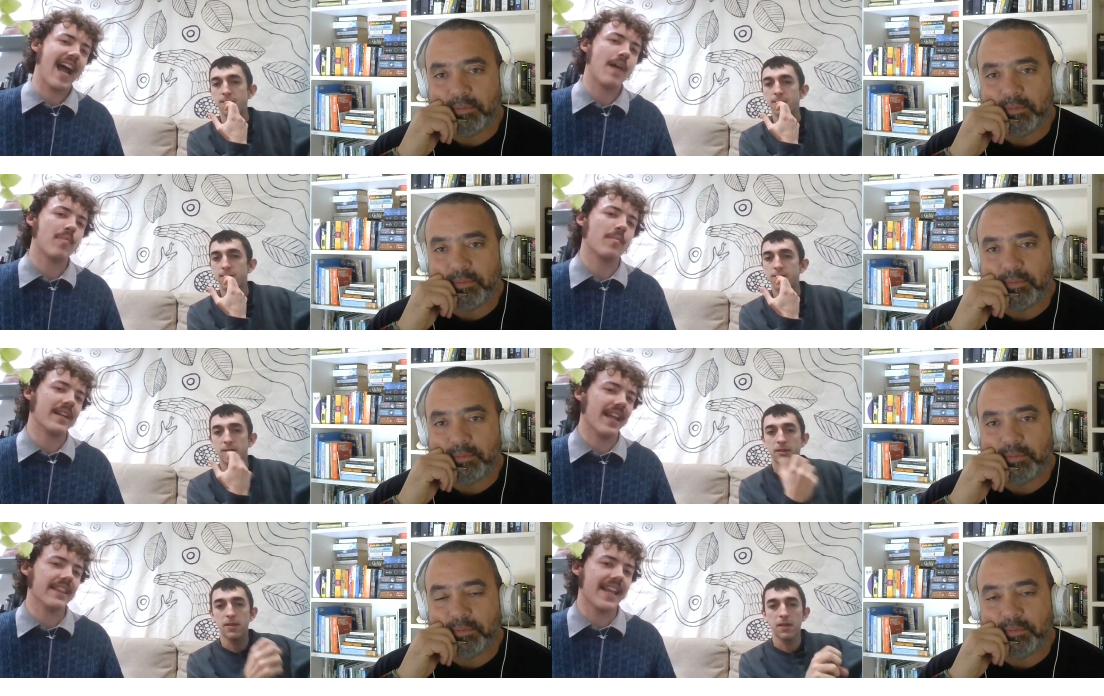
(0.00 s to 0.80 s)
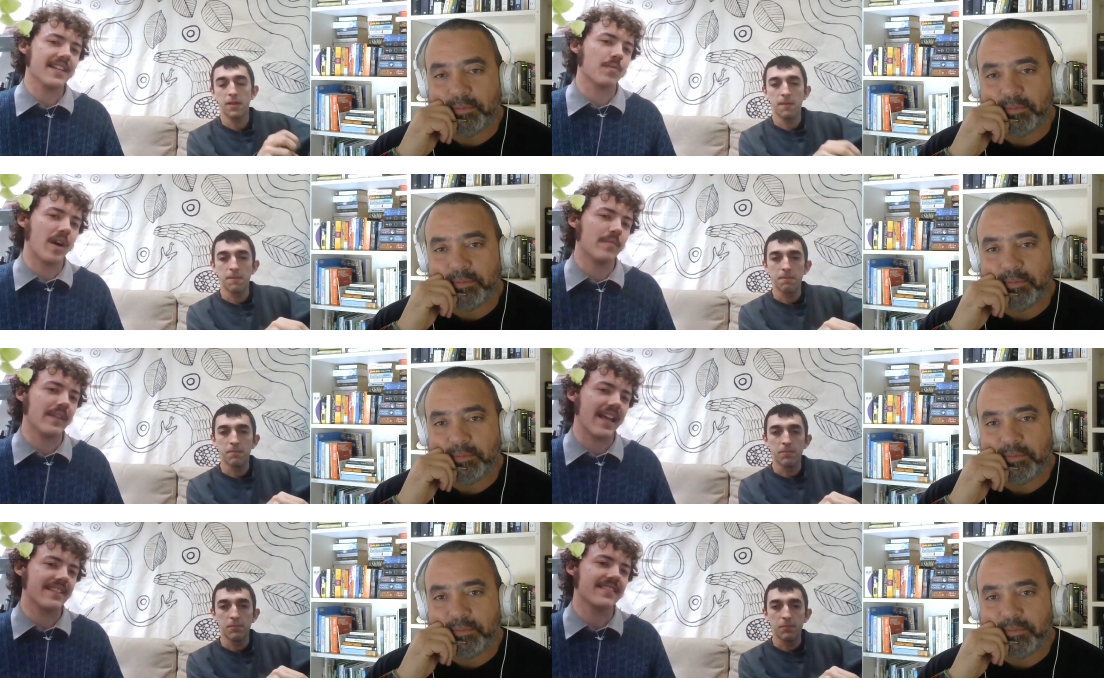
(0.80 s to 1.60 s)
Speaker 1: at mm. are probably like less well
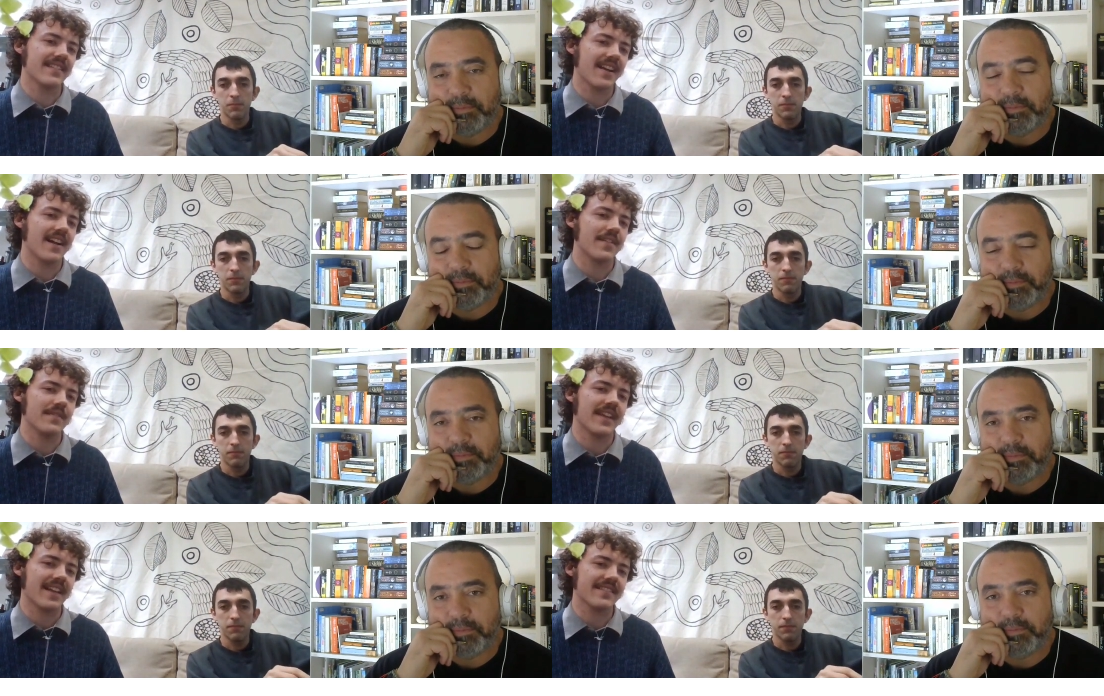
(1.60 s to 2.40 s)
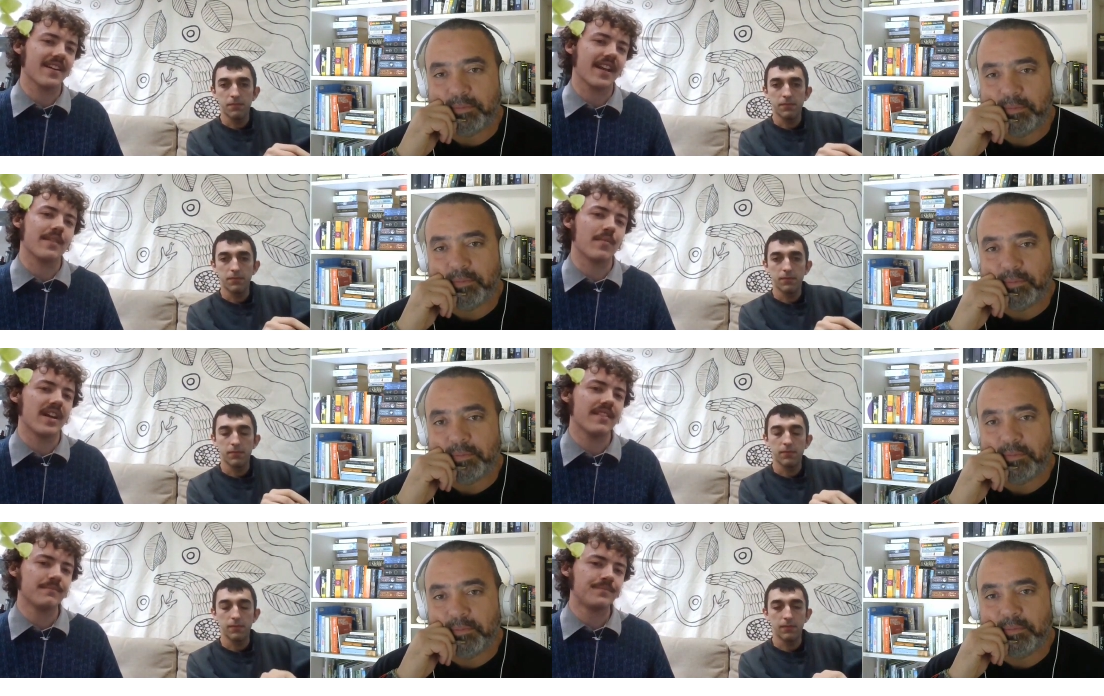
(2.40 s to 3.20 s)
placed to kind of get stuck in
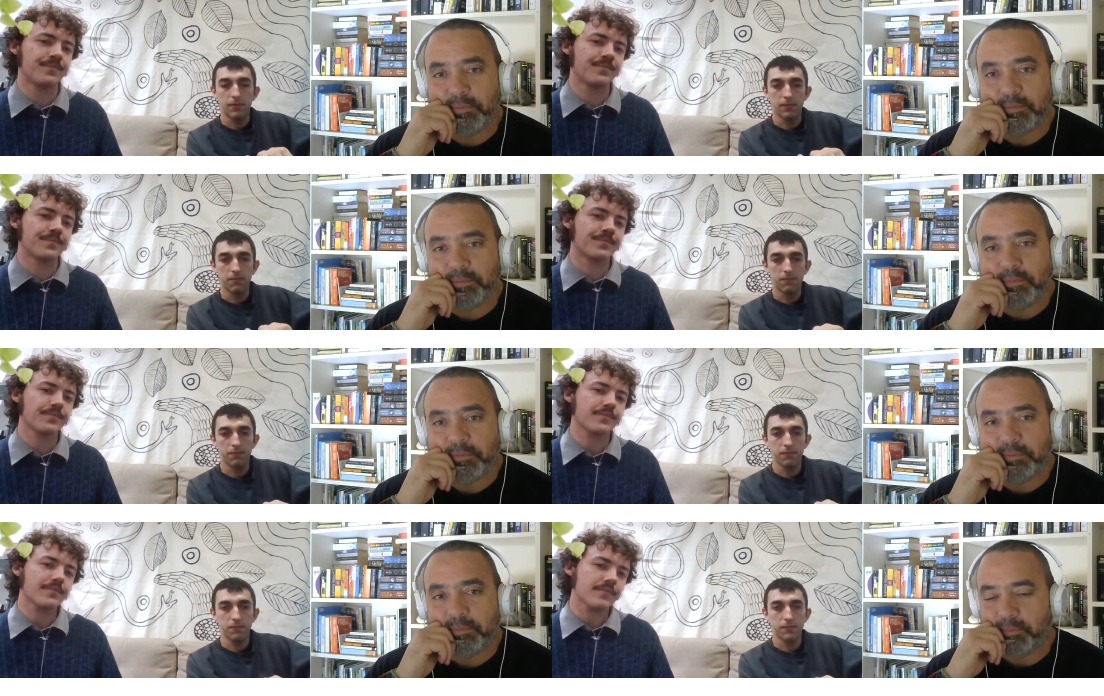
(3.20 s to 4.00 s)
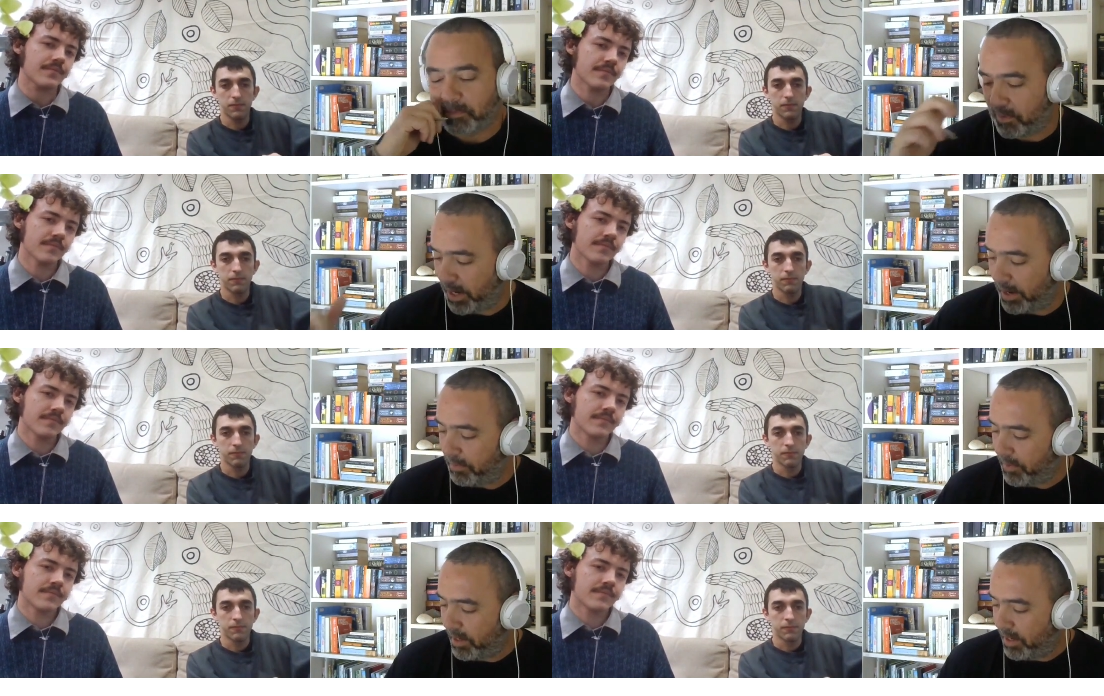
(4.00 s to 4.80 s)
with.
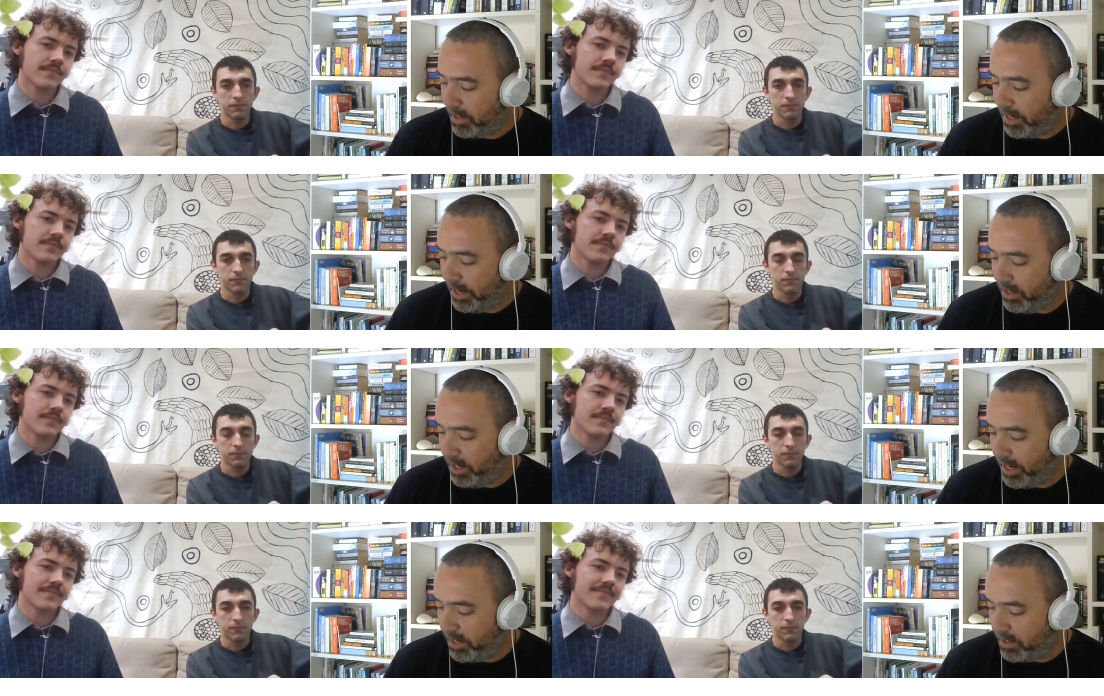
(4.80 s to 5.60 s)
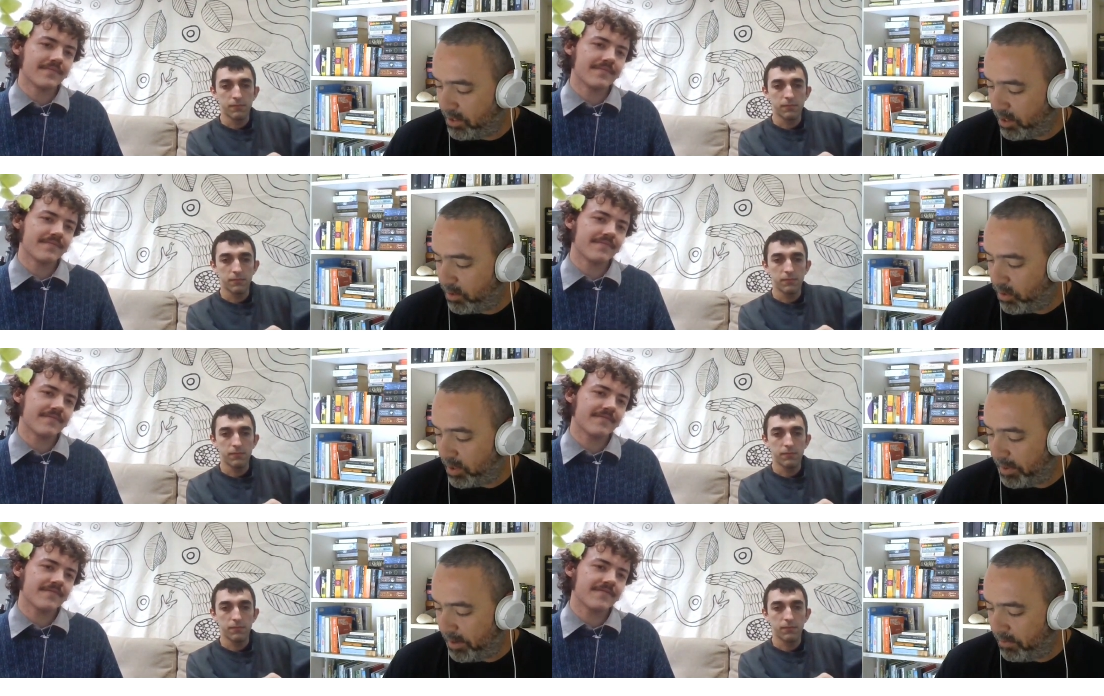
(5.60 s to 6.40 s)
Speaker 2: Okay. And and so
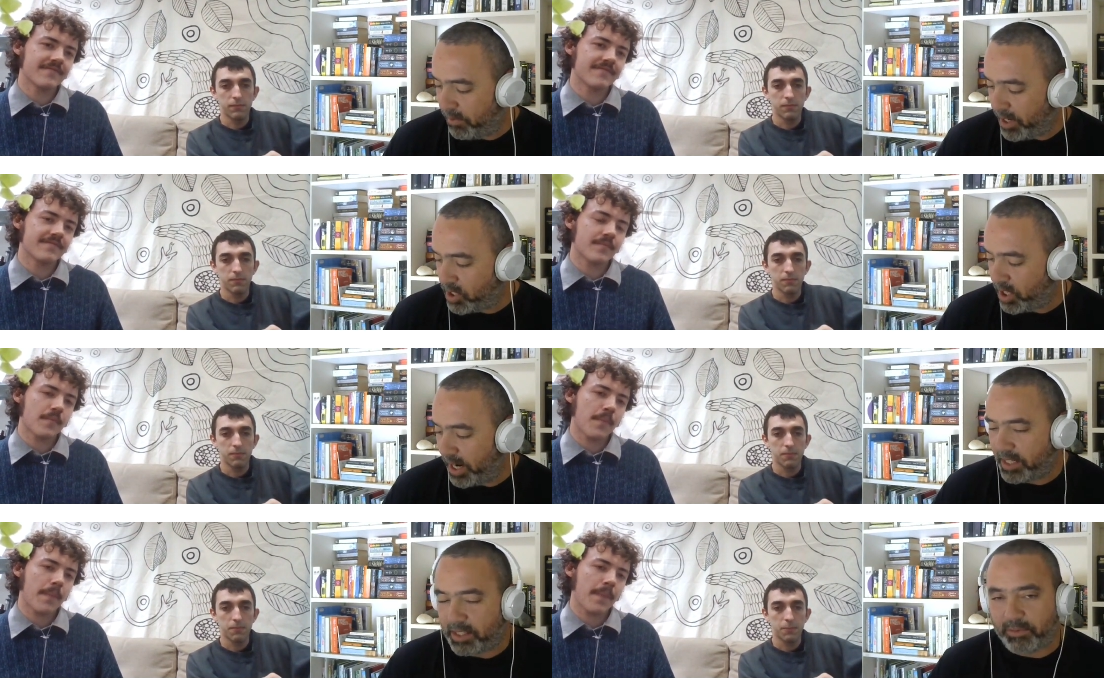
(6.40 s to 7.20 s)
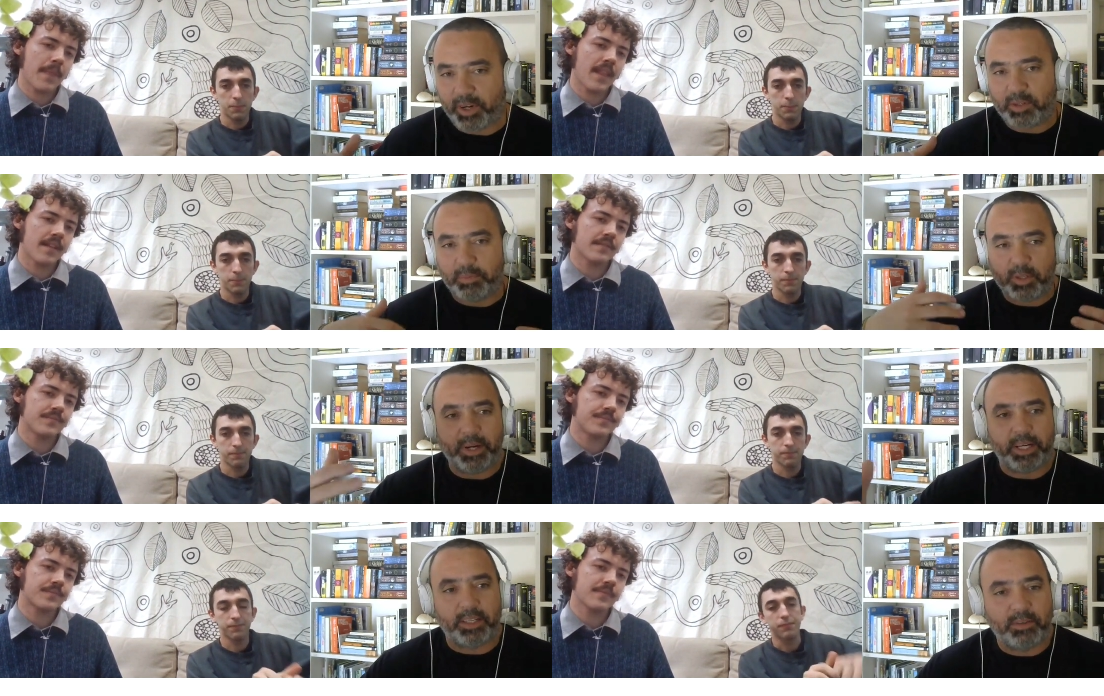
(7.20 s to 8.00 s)
talking about fresh eyes and fresh
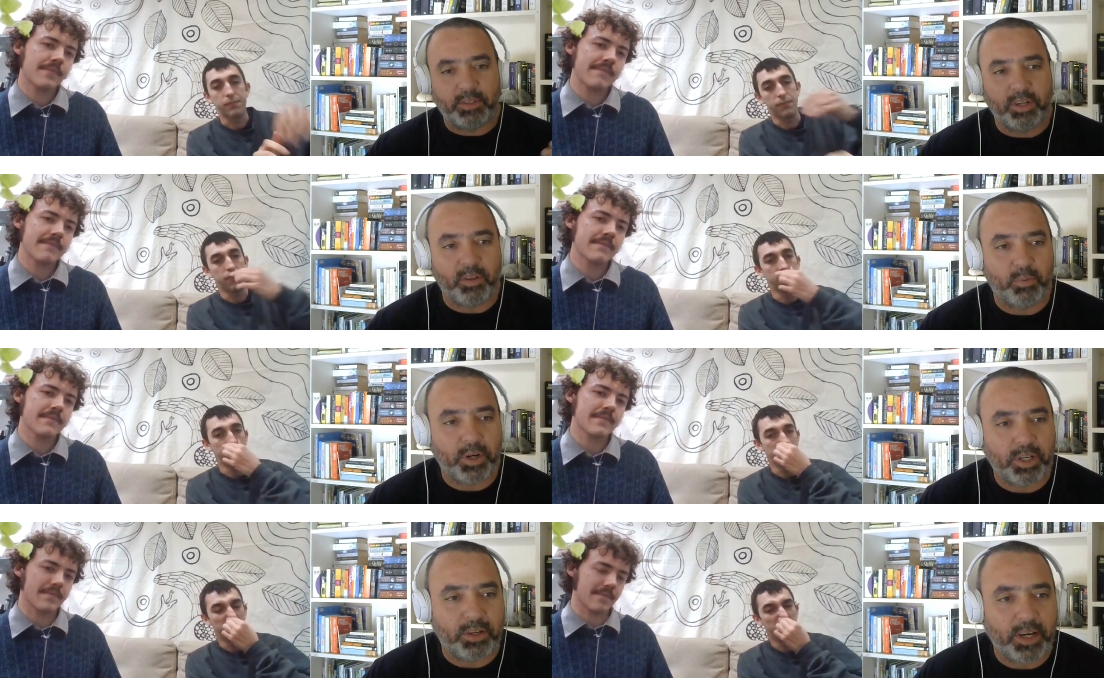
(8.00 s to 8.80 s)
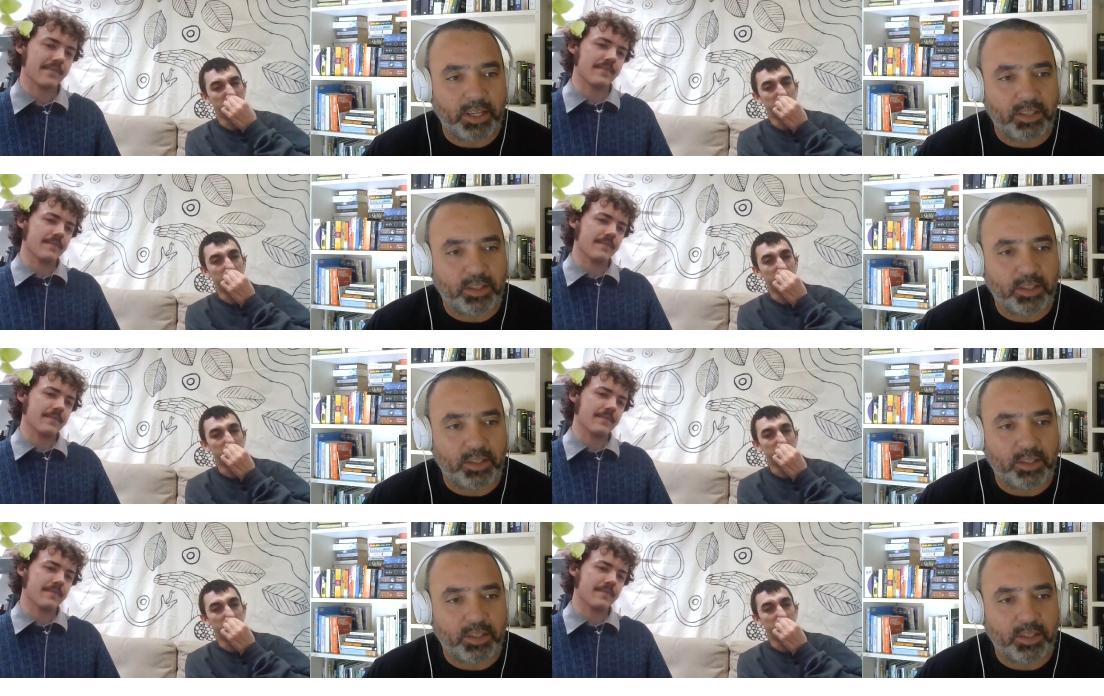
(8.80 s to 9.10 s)
perspectives, you mm. know, the work you mm.